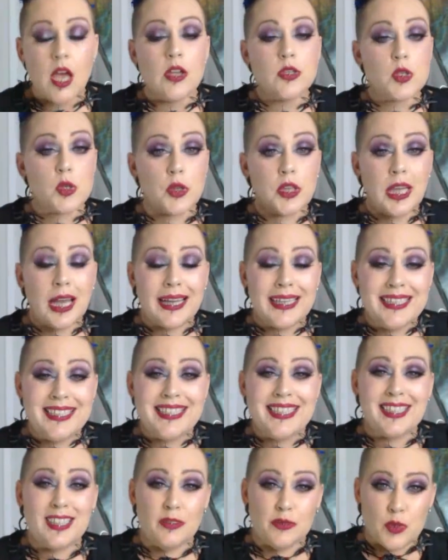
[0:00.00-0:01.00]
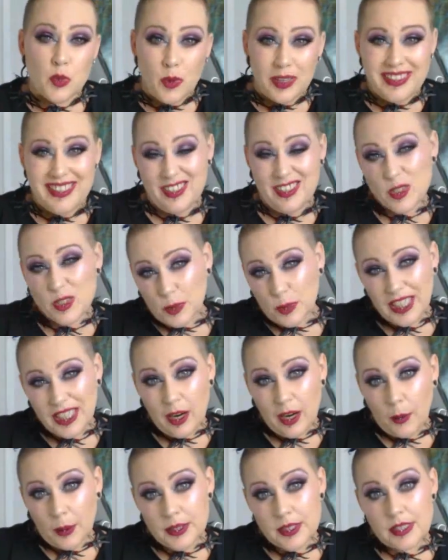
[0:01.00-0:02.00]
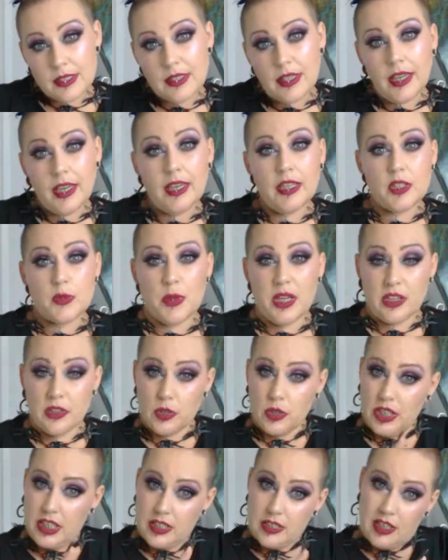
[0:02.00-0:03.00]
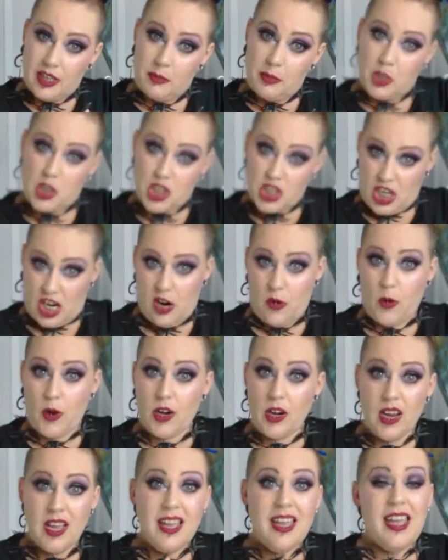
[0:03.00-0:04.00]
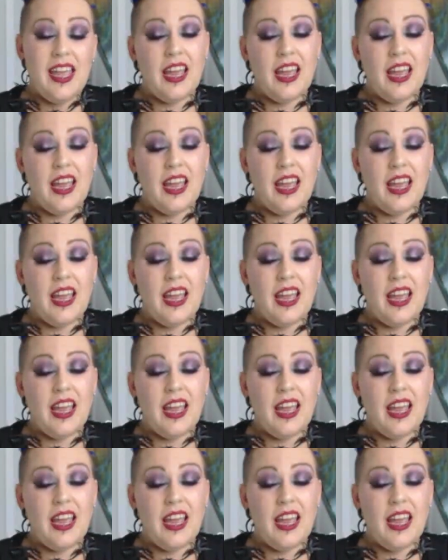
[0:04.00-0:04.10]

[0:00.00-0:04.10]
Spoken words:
So the idea of 23 hours a day is because you need time to shower,